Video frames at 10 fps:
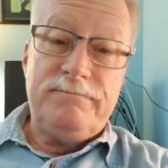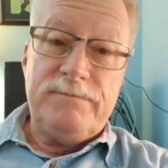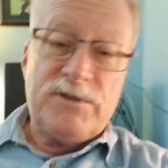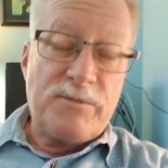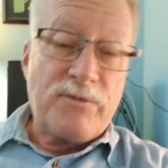
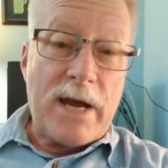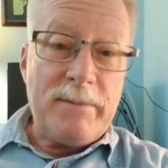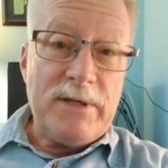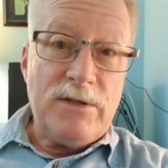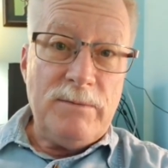
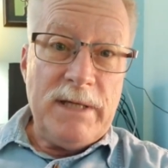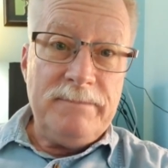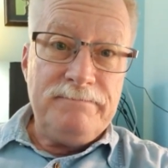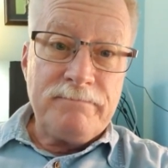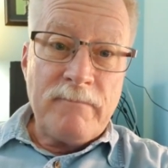subscribing to
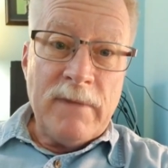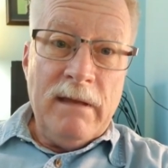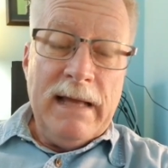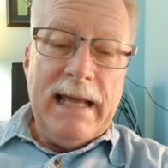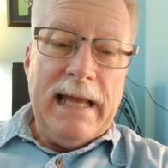me,
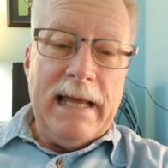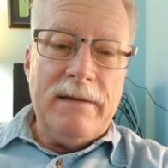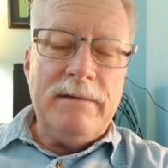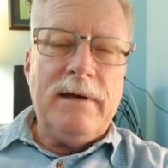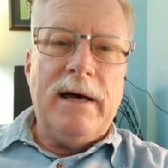
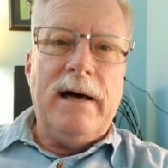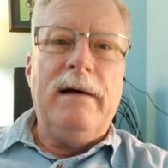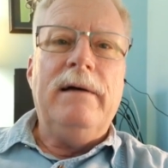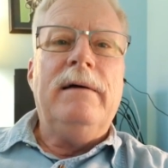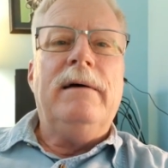and
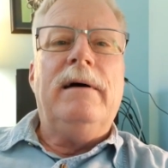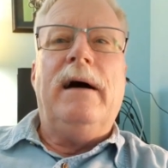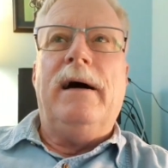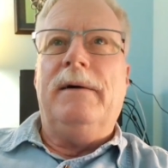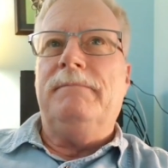
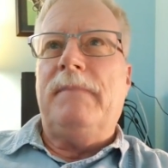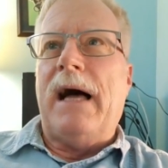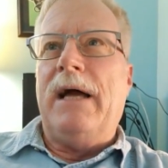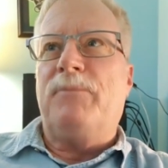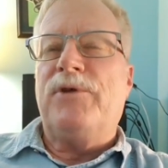
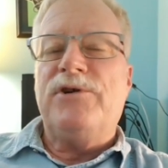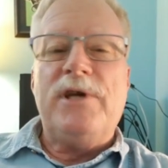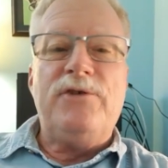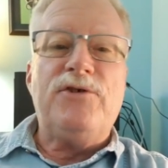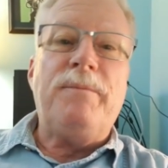I
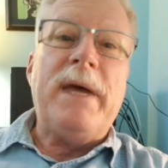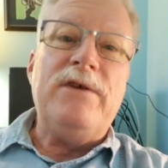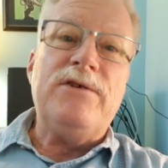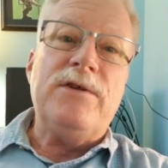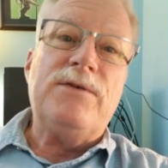appreciate your
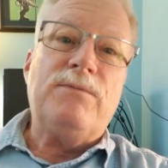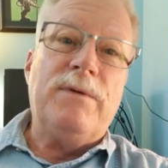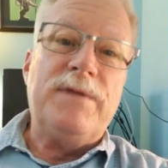patience with